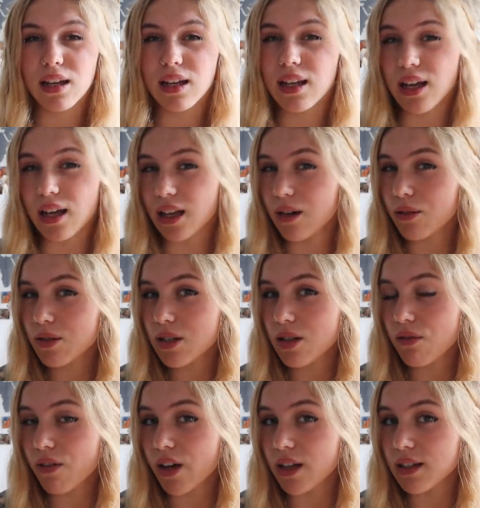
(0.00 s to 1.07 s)
yeah, that was
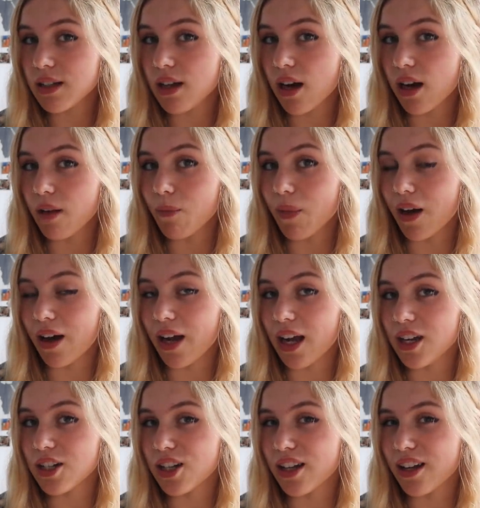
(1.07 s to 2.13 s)
the first time that I
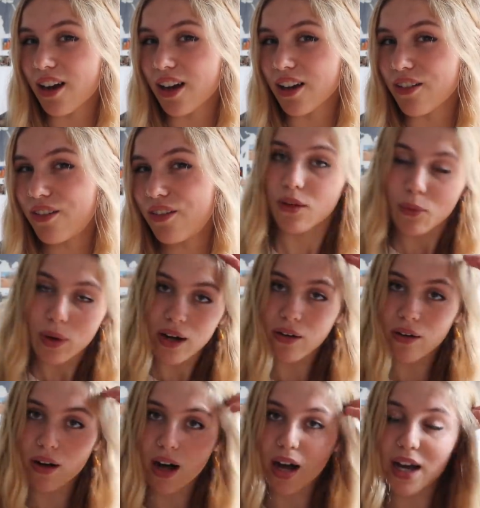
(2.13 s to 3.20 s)
actually kind of,
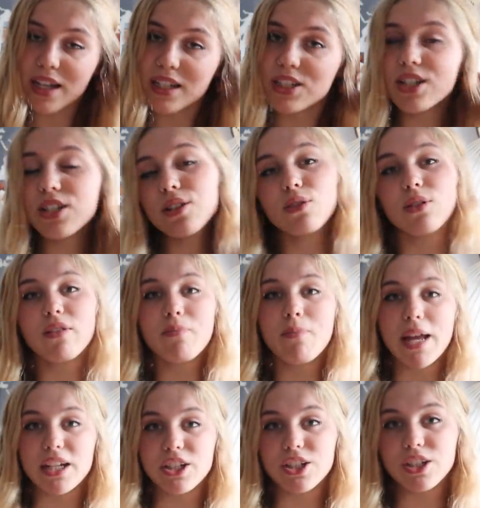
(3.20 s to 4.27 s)
well, I just sort of
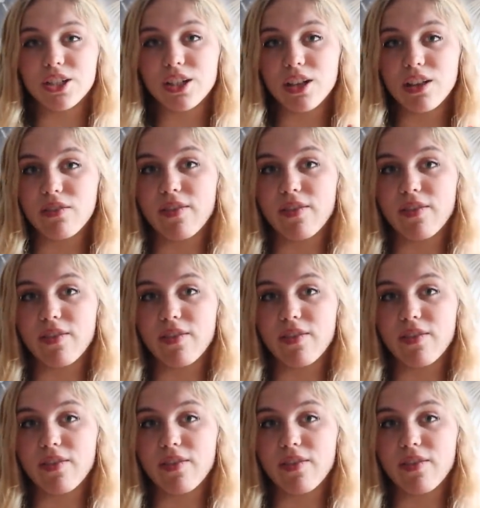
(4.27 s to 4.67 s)
mentioned the